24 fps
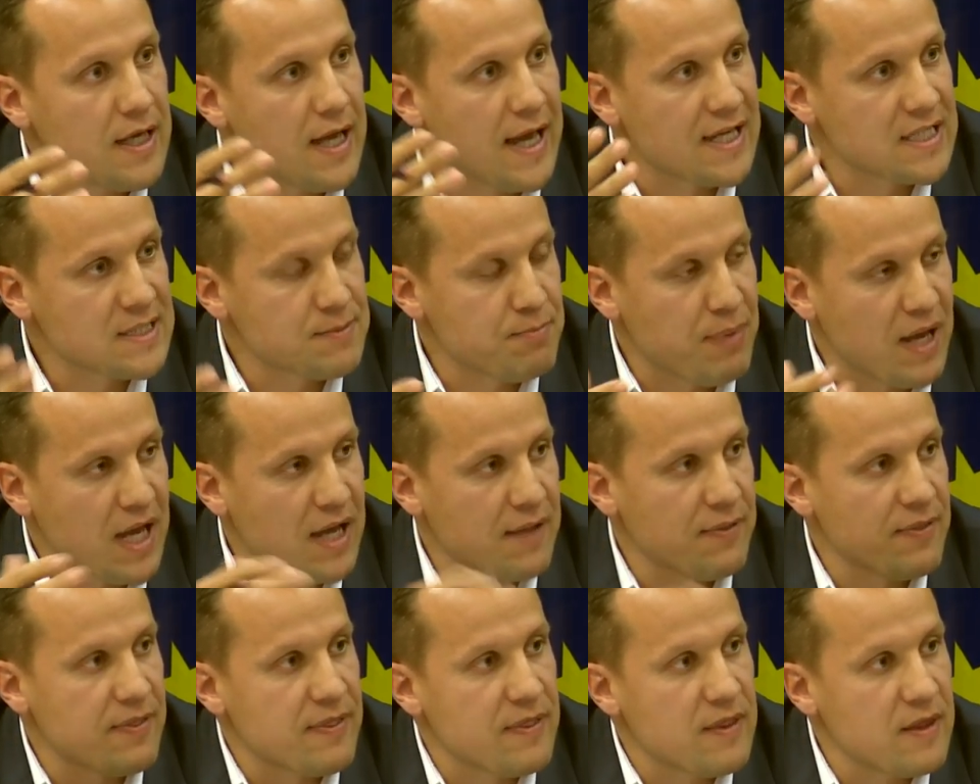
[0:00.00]

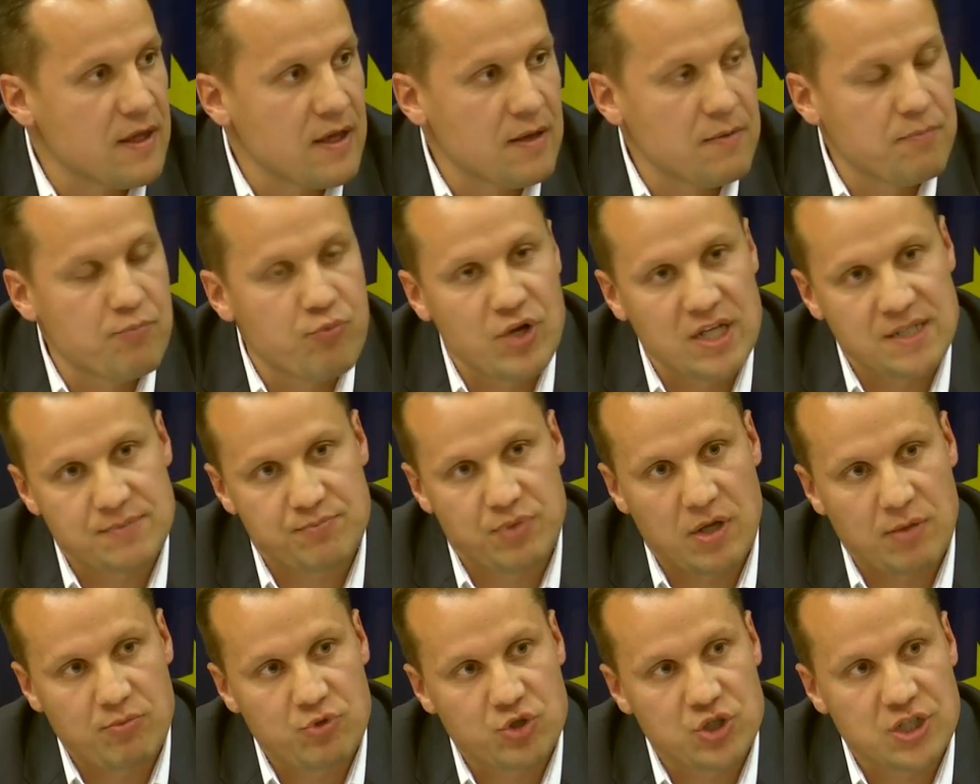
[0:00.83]
expand the press
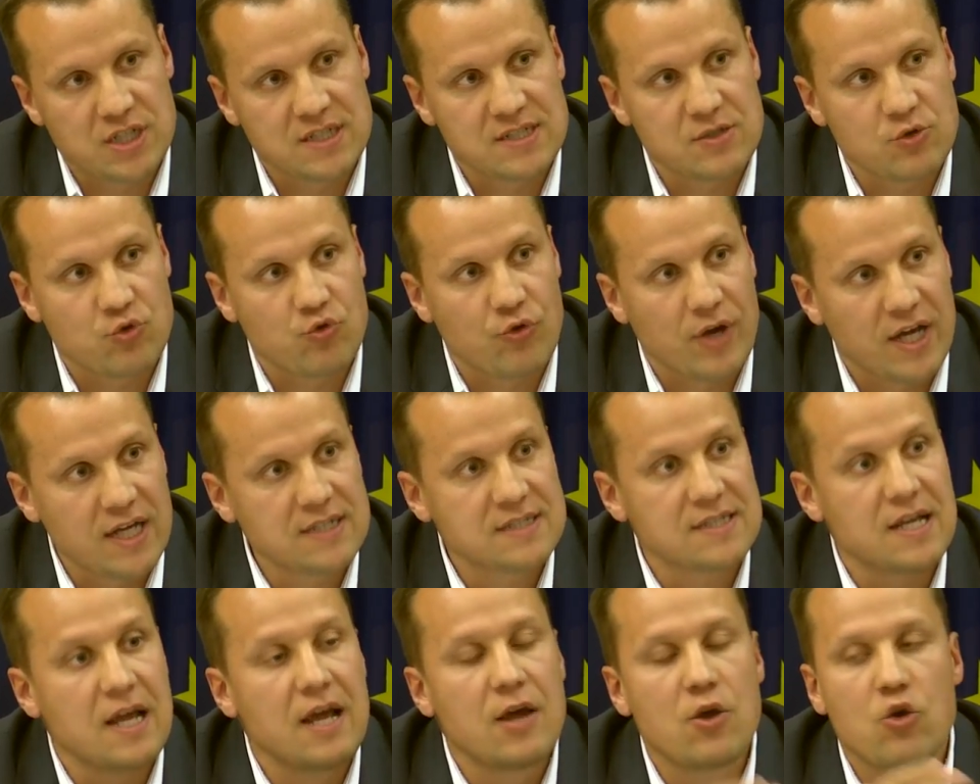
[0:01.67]
publisher's
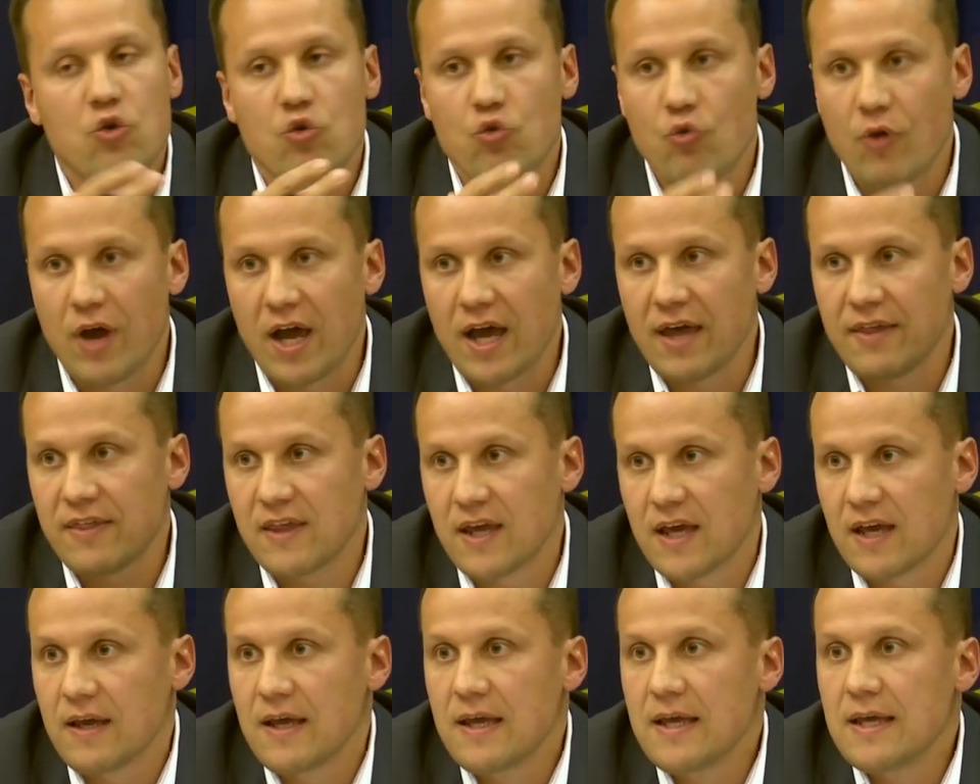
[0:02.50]
rights.
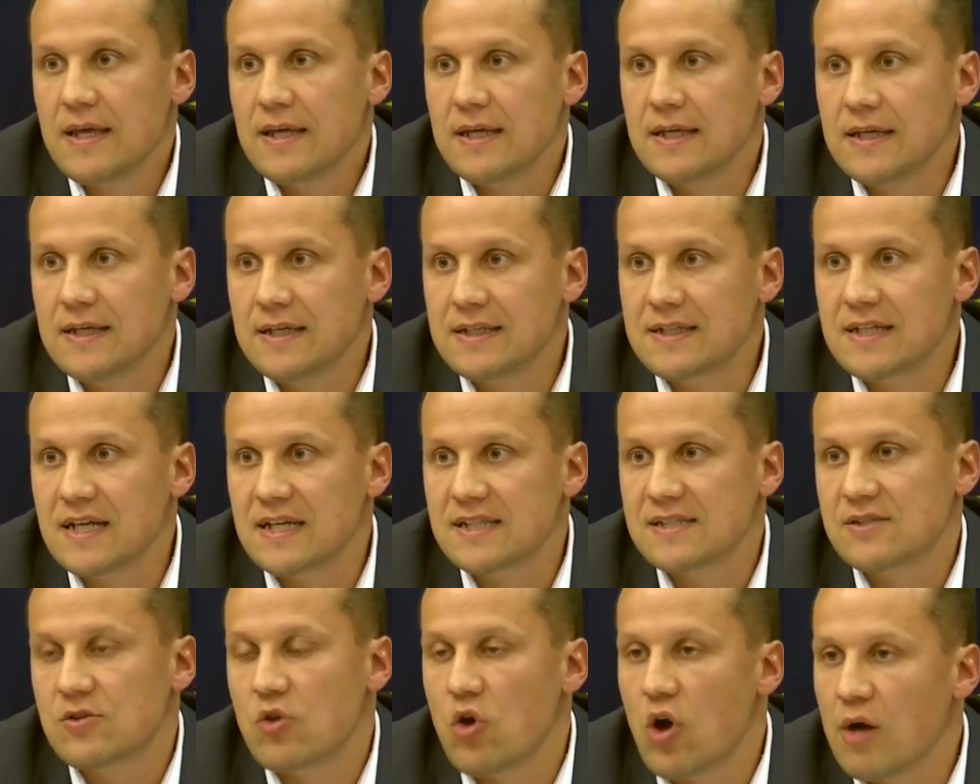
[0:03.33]
Rather, it
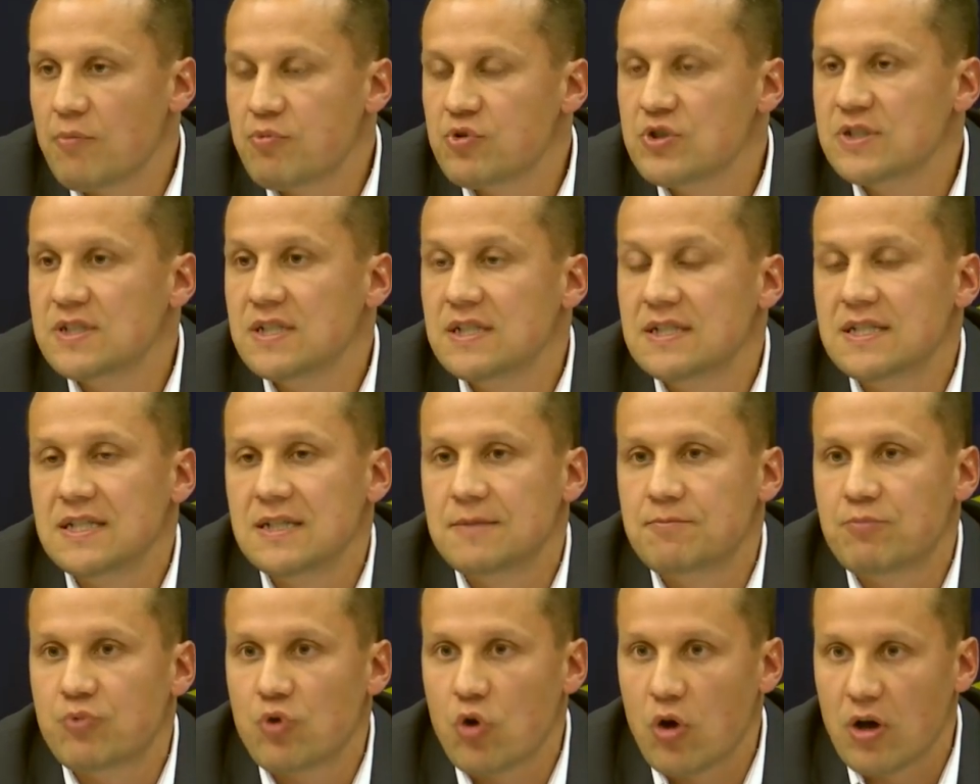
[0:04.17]
does the opposite.
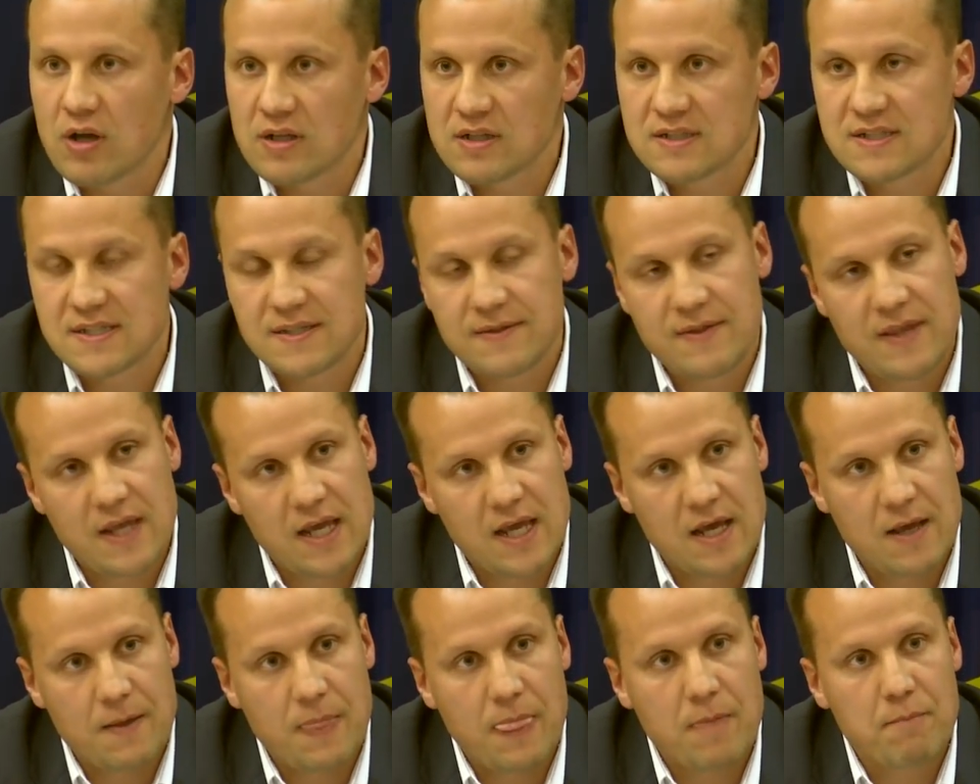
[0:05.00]
It broadens
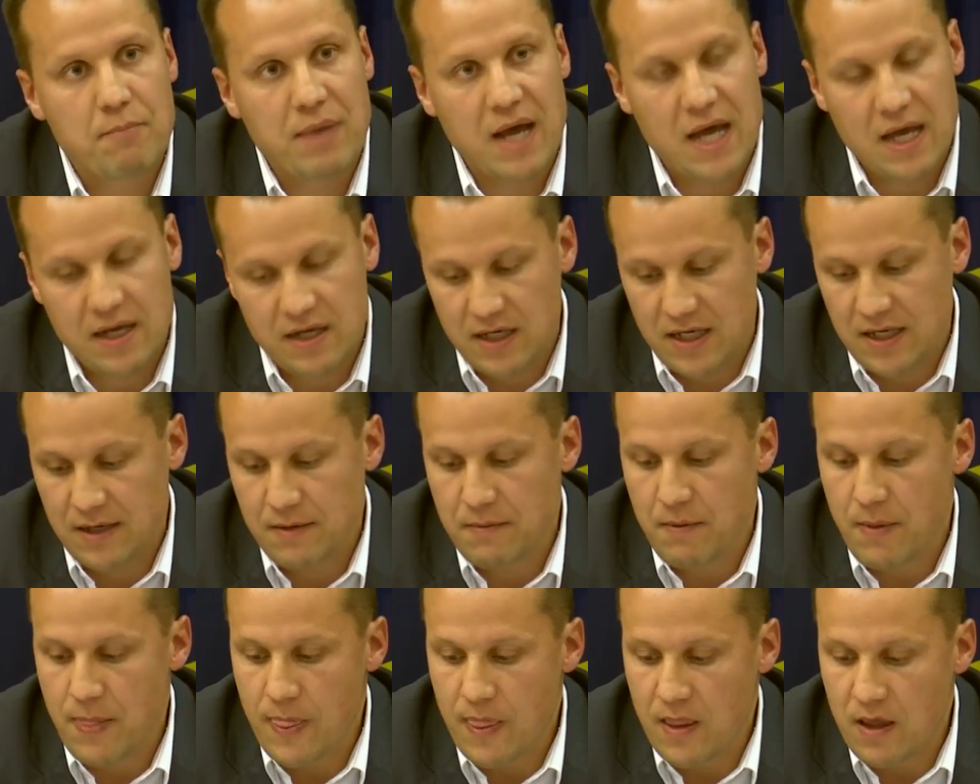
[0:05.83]
their
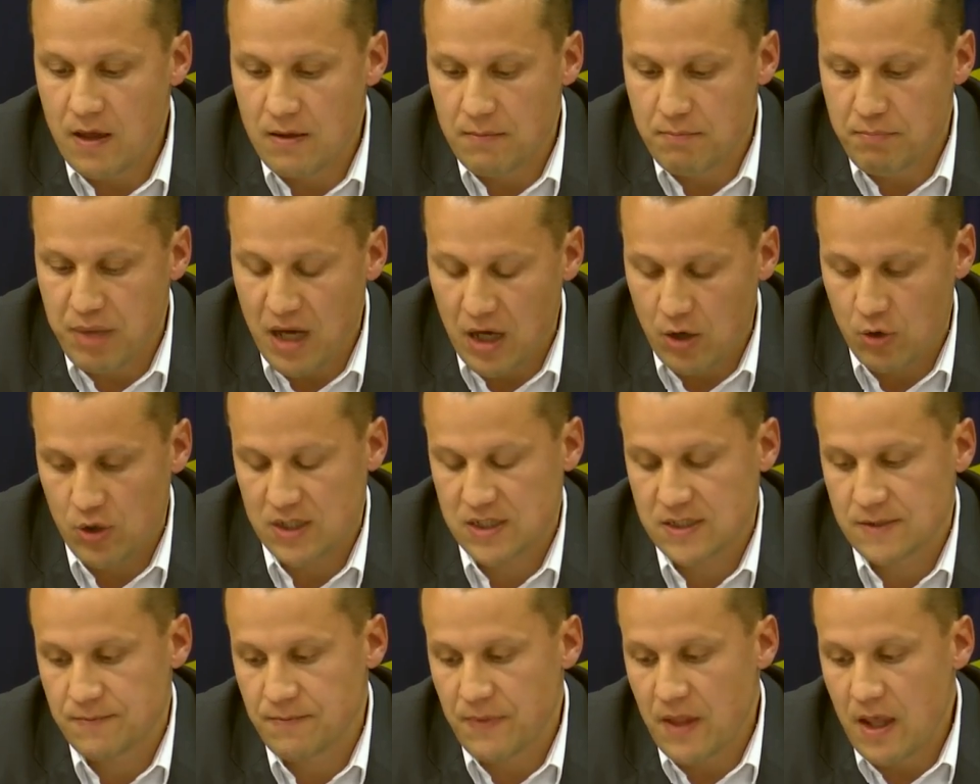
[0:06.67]
bargaining
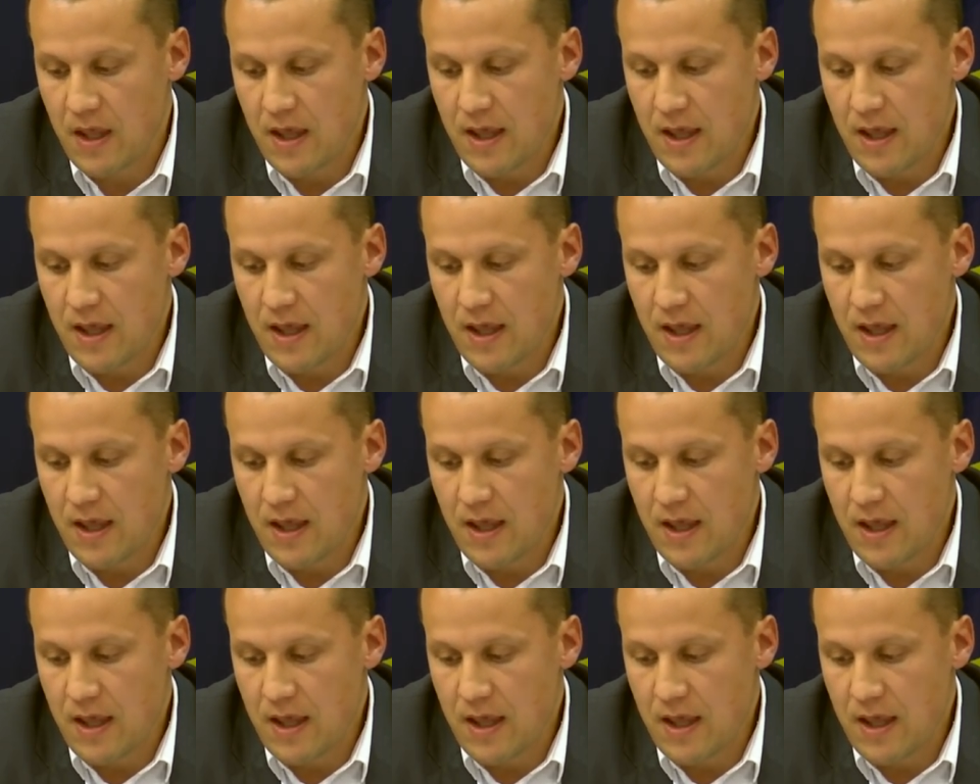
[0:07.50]
powers.